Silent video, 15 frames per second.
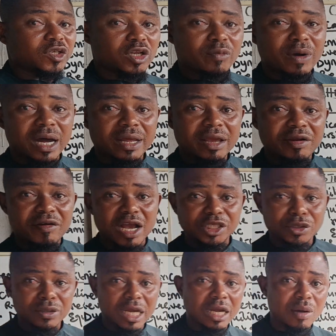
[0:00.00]
all about, a
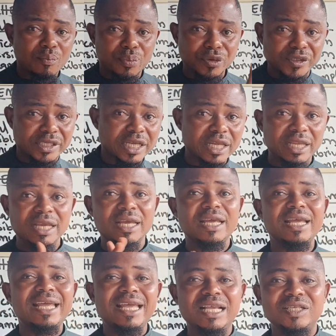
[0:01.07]
reaction that can proceed
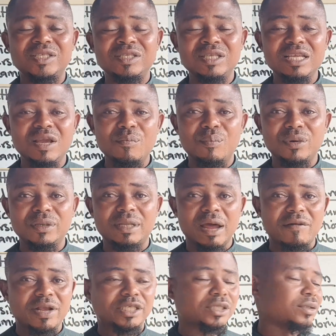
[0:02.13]
in both
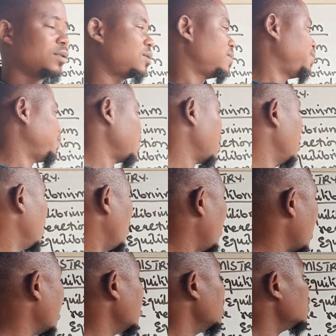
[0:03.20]
directions. All
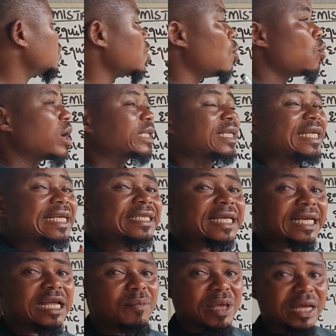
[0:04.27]
right, so what is a
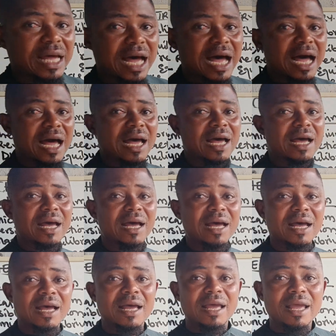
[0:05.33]
chemical
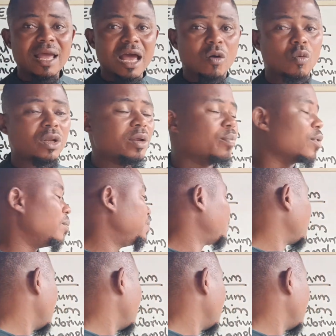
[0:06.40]
equilibrium?